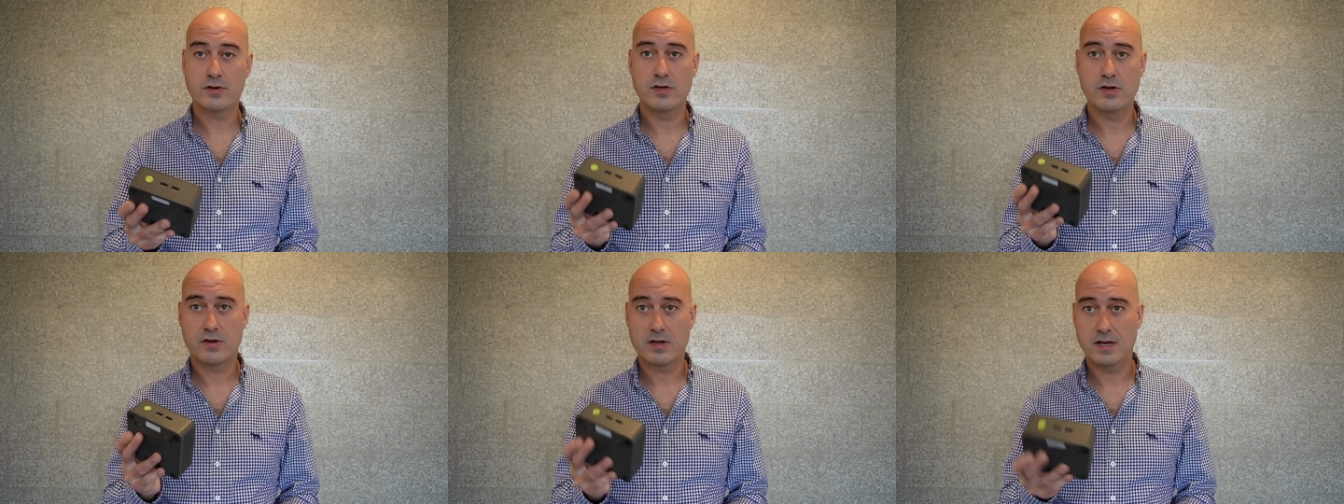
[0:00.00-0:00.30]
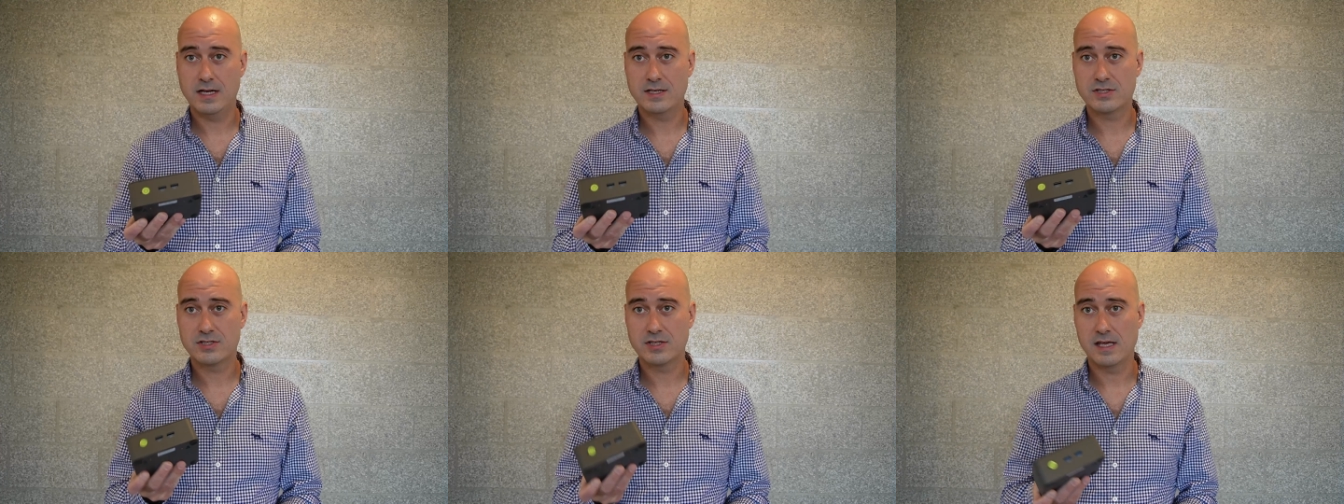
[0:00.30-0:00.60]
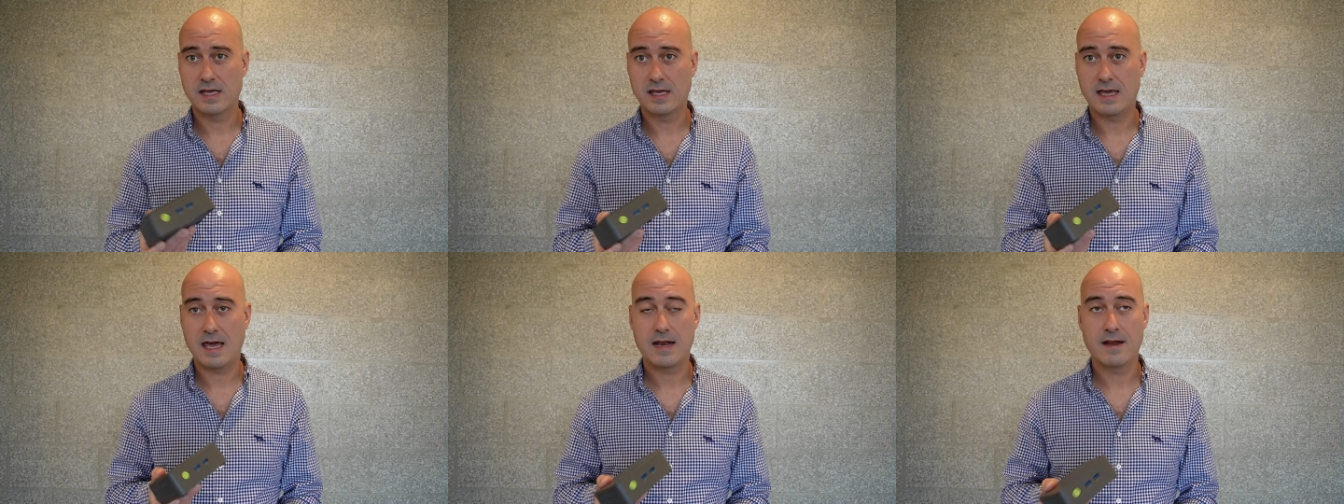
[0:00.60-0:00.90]
you can
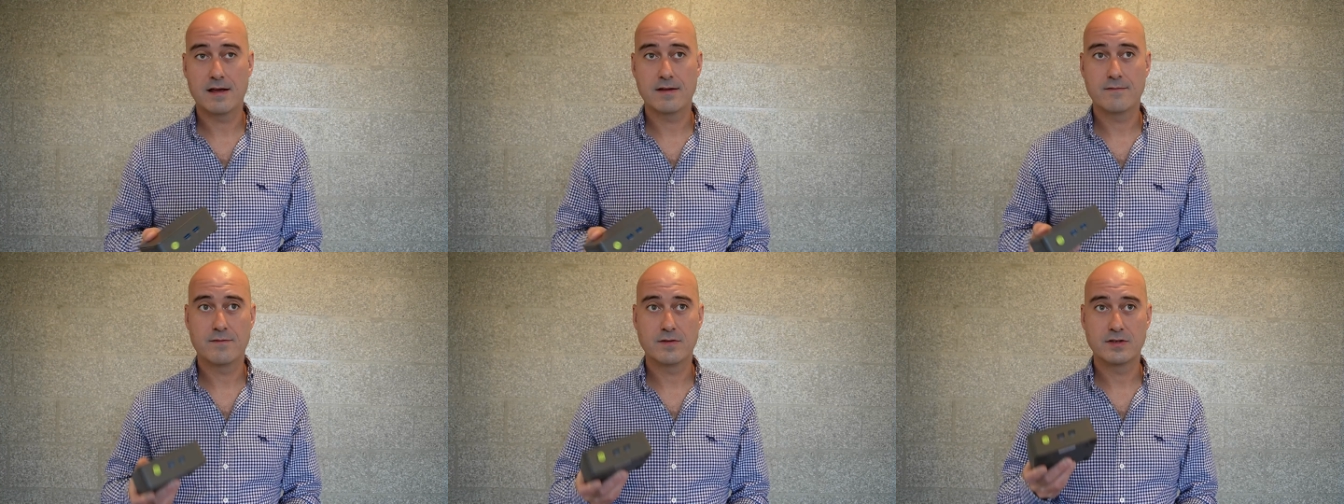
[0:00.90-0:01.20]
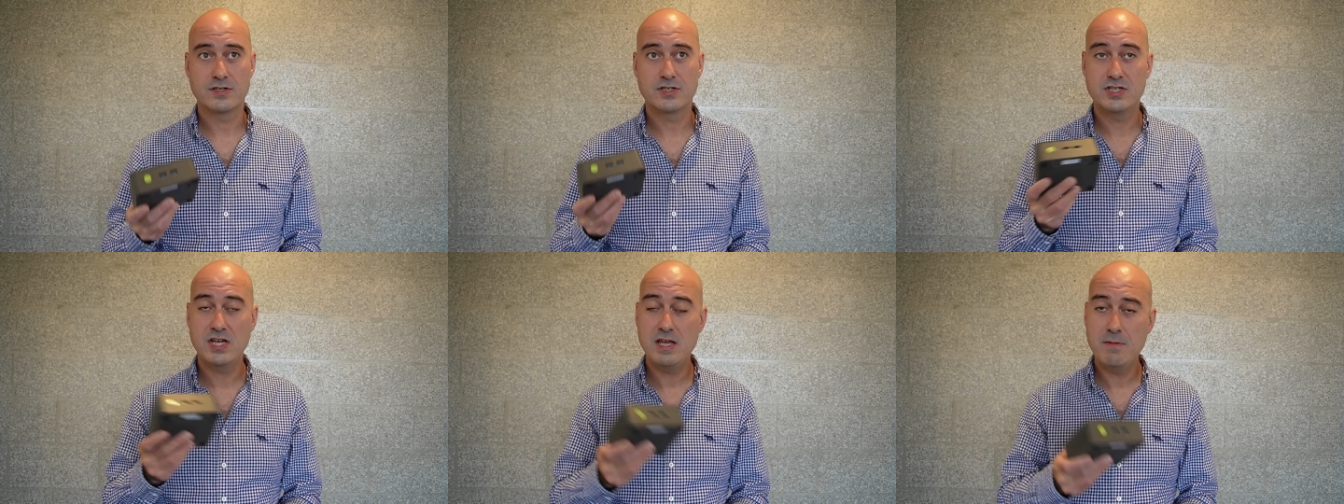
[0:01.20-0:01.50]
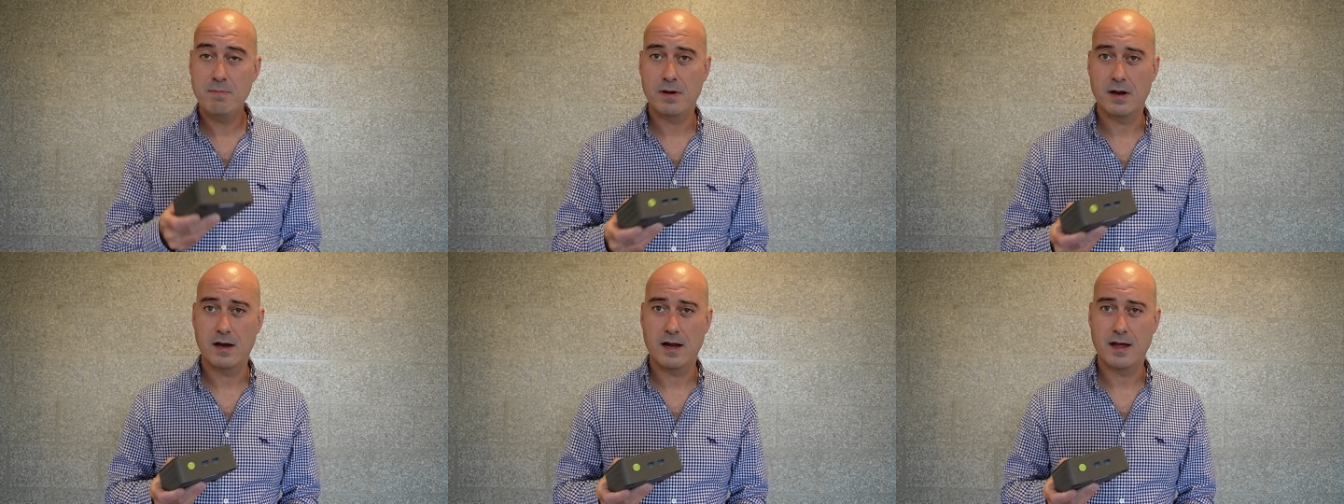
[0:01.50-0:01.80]
actually get it for
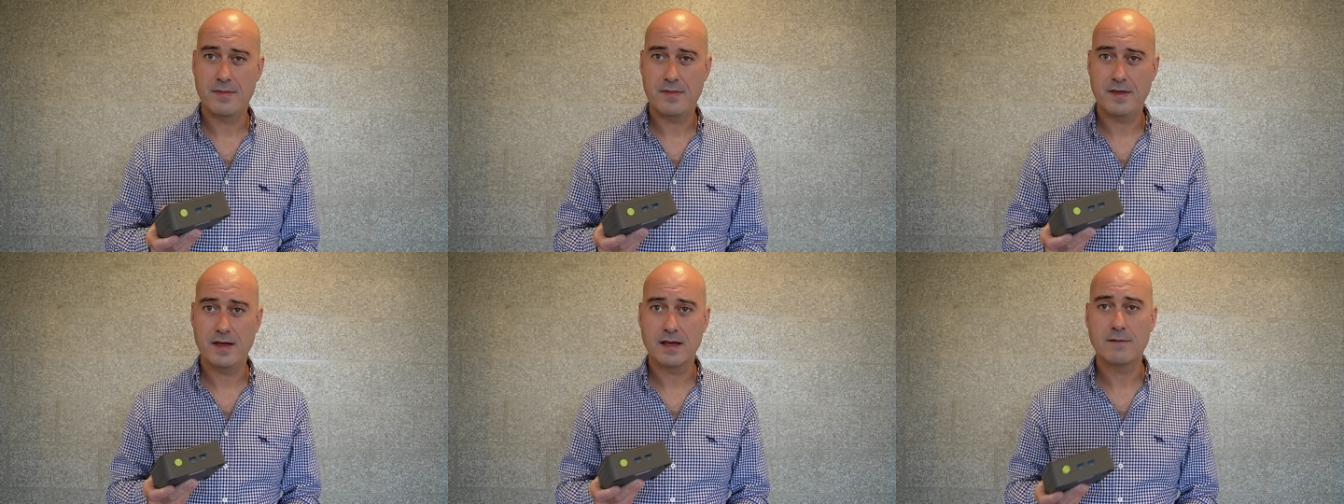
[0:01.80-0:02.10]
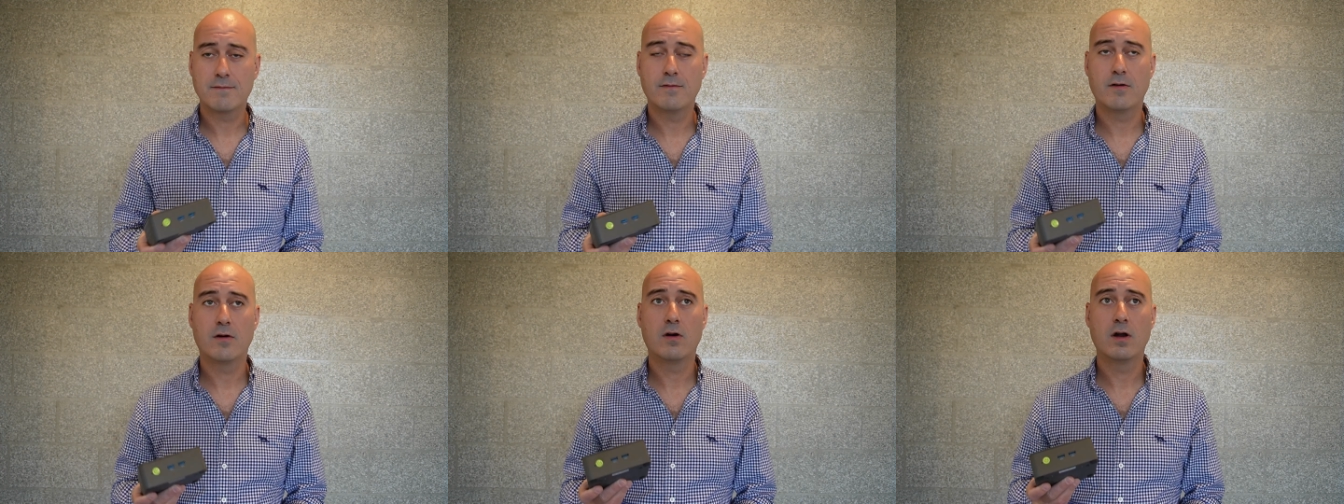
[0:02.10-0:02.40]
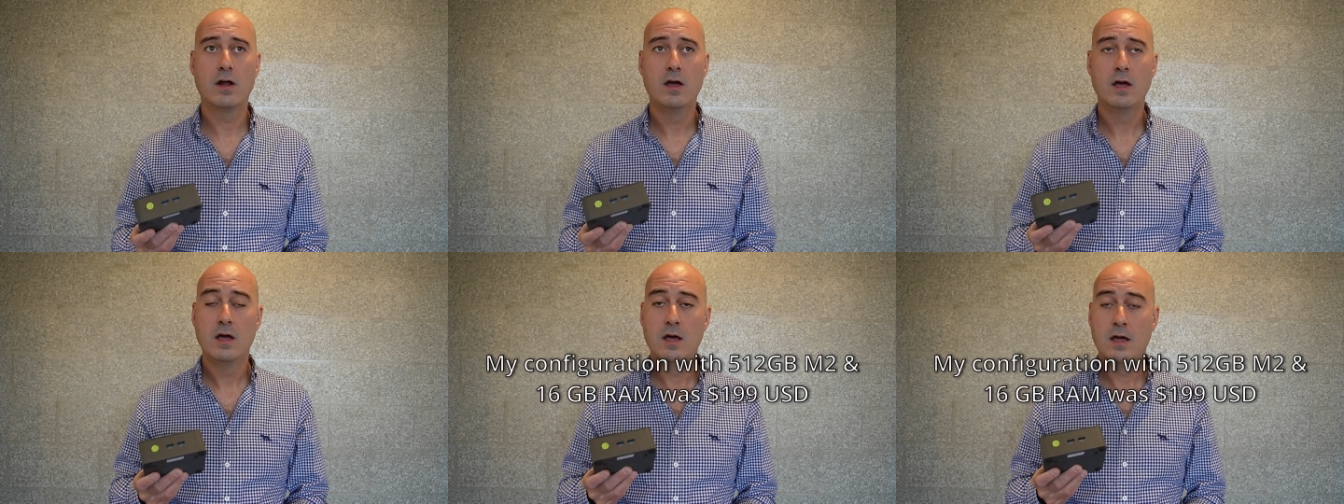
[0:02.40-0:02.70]
cheaper, I think
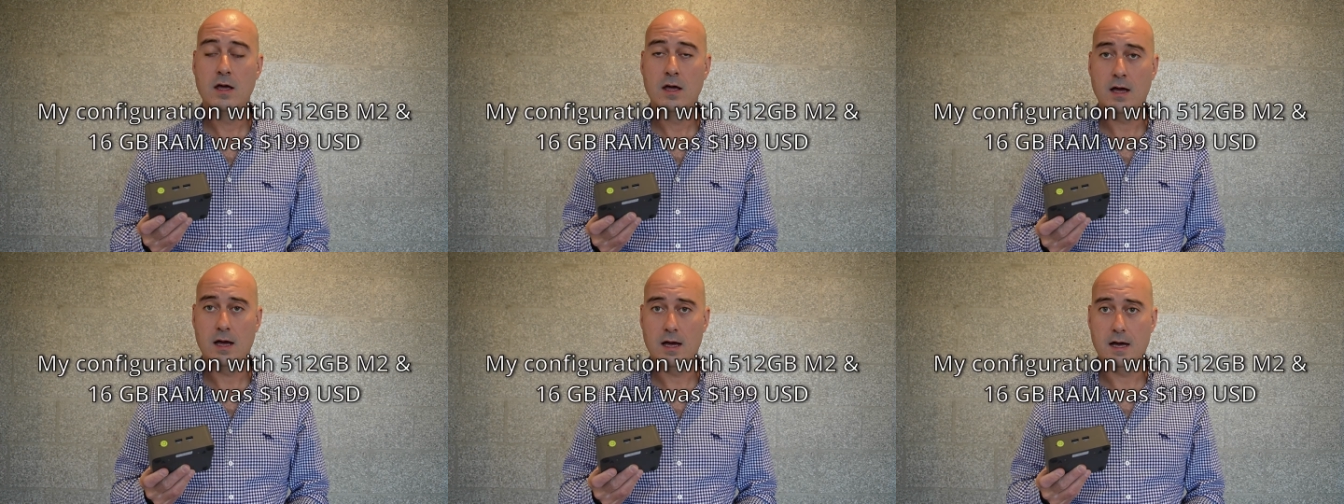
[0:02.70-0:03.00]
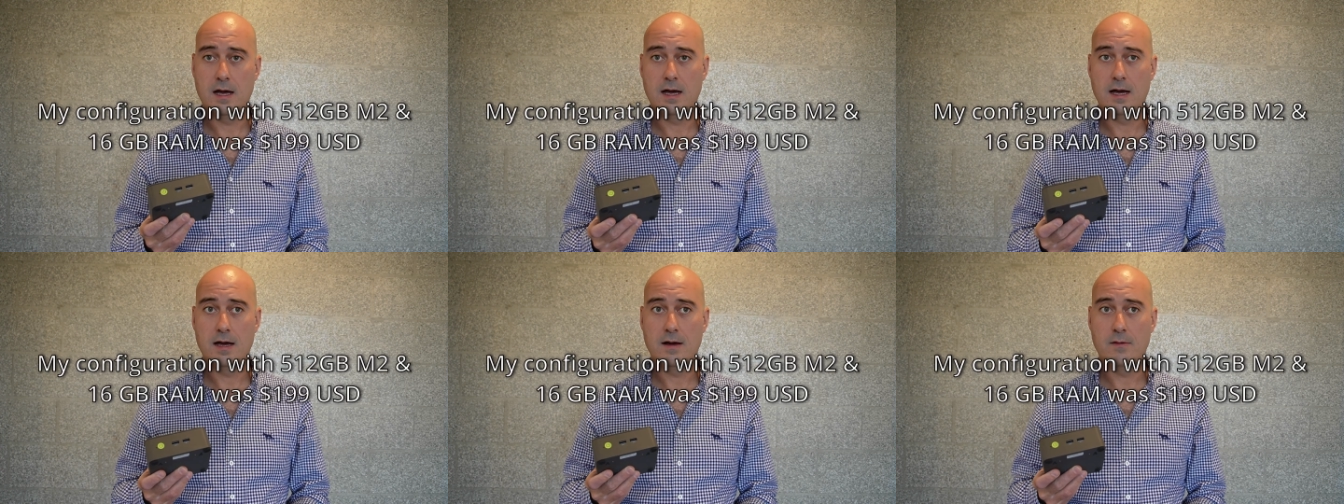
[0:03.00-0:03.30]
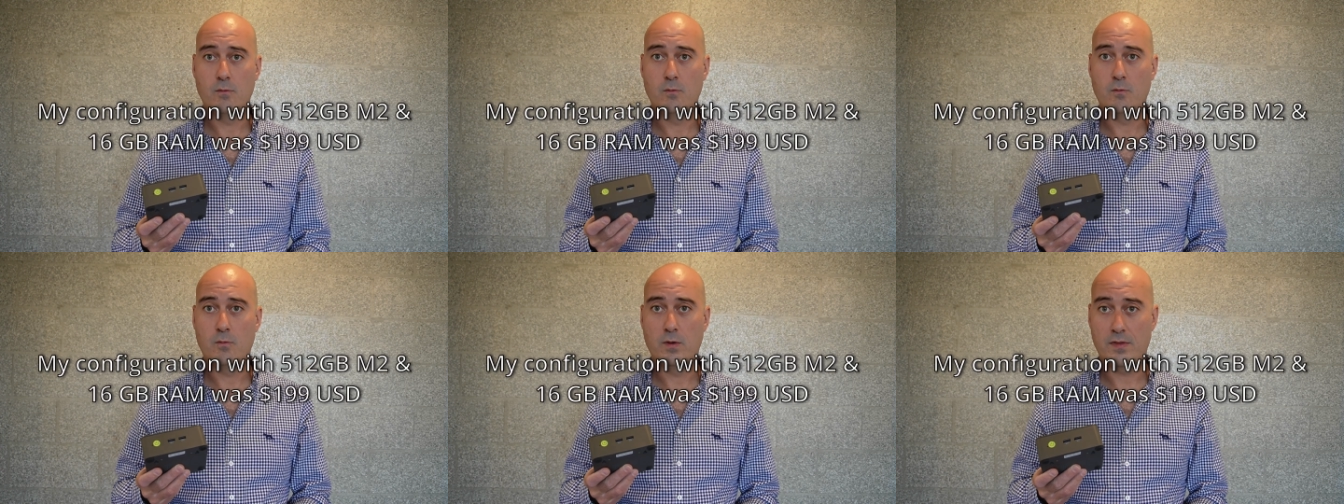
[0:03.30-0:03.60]
for
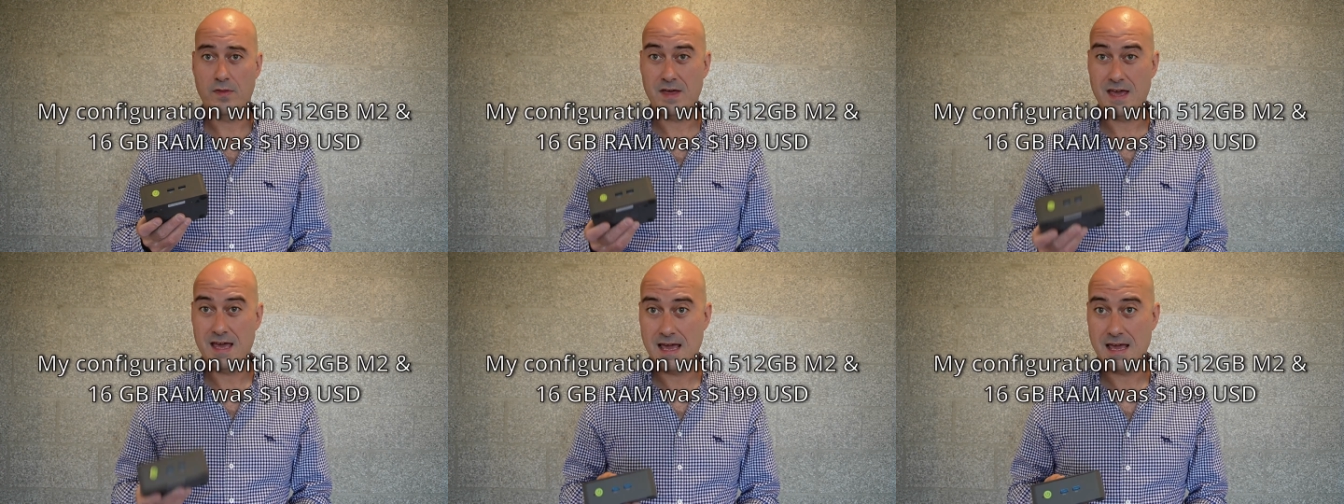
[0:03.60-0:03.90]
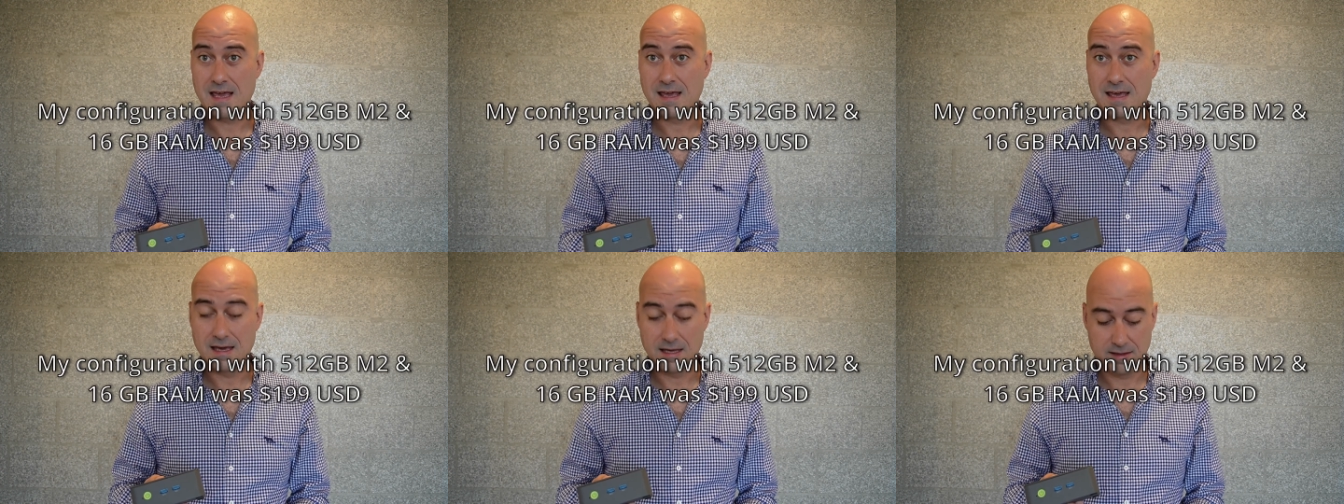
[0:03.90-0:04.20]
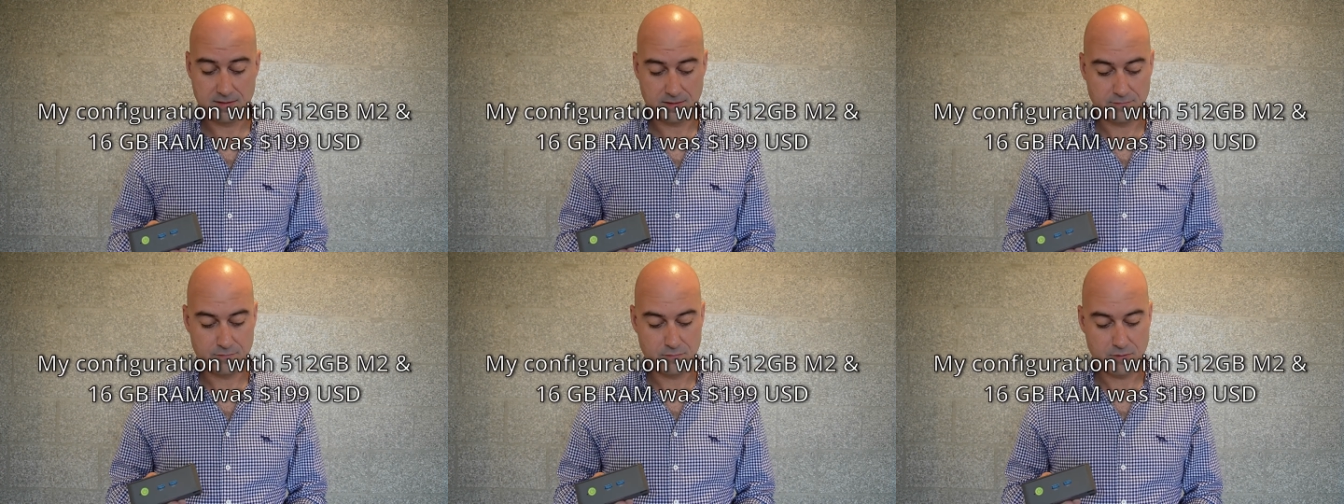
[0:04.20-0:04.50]
uh, with 8 gigs of